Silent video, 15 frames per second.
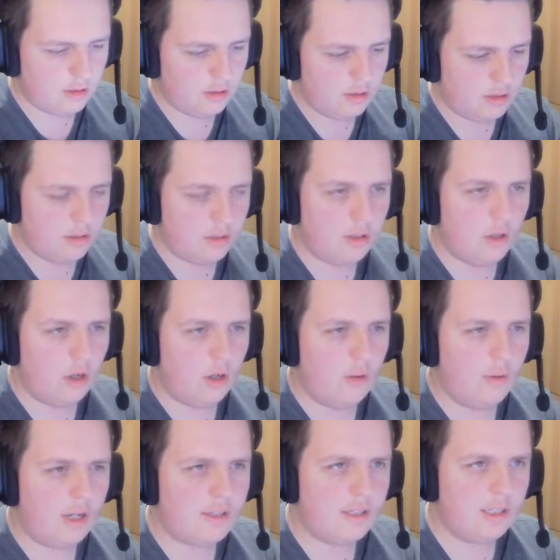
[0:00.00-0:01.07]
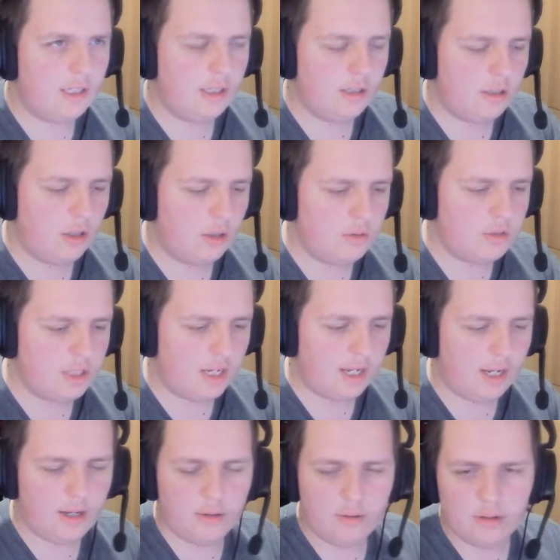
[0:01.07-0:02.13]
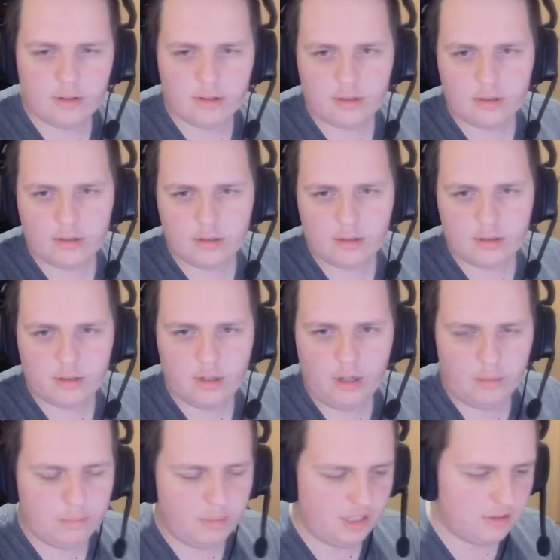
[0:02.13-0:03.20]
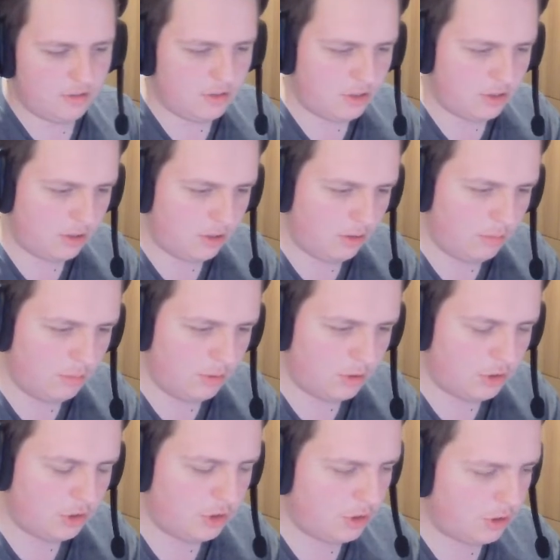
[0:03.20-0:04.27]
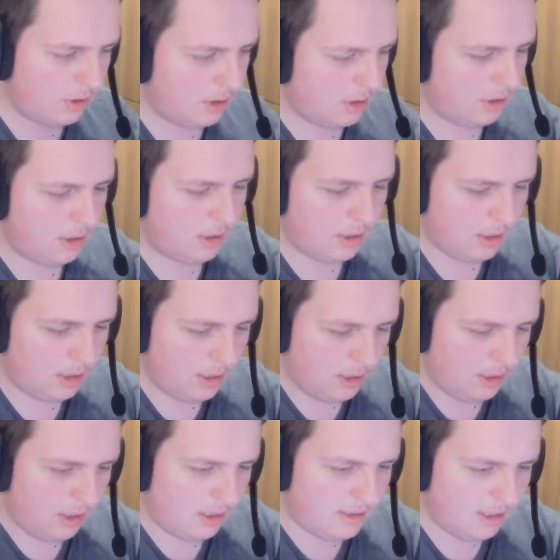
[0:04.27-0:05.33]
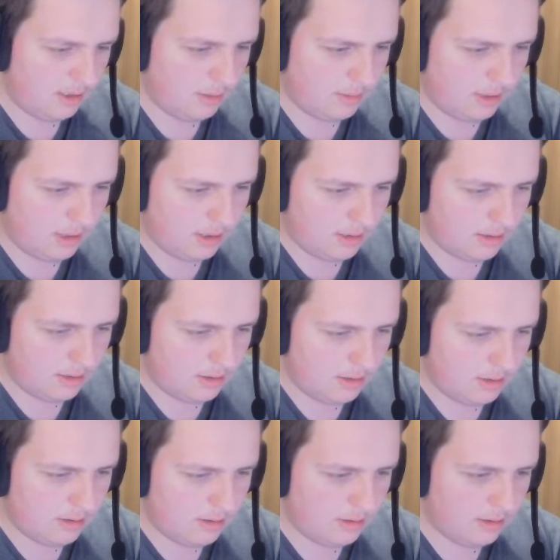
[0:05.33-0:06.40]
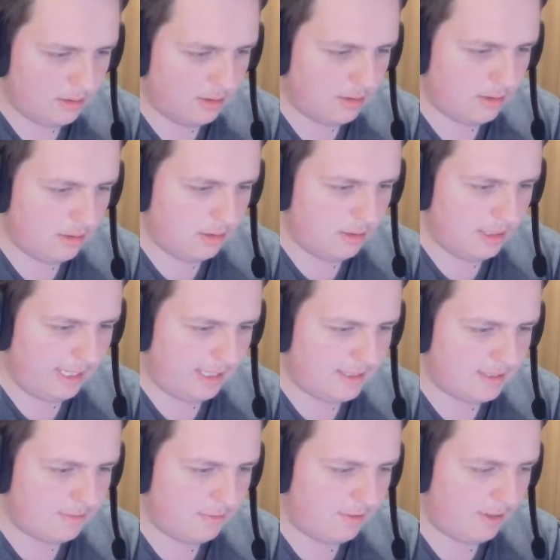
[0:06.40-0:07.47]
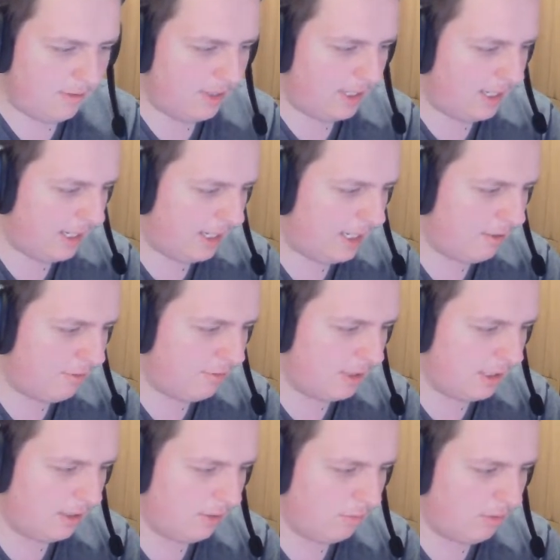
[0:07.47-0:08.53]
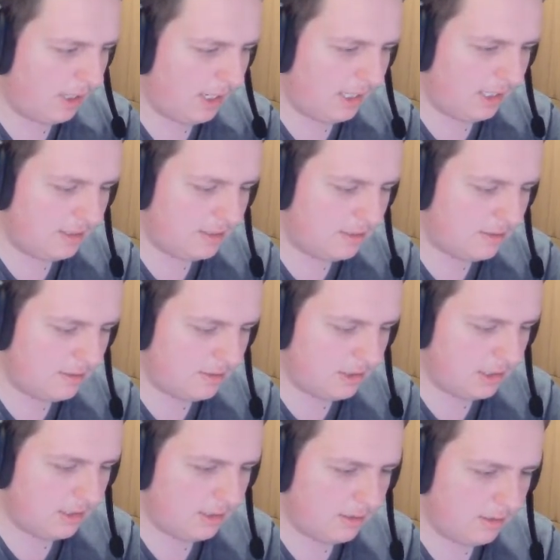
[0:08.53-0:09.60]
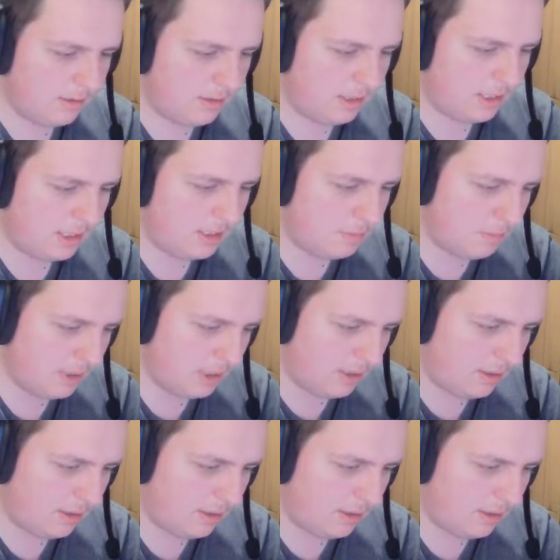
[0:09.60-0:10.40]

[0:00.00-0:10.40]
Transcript: No, I think it goes out a bit too much. I'll tell you what, let's very carefully erase this bit.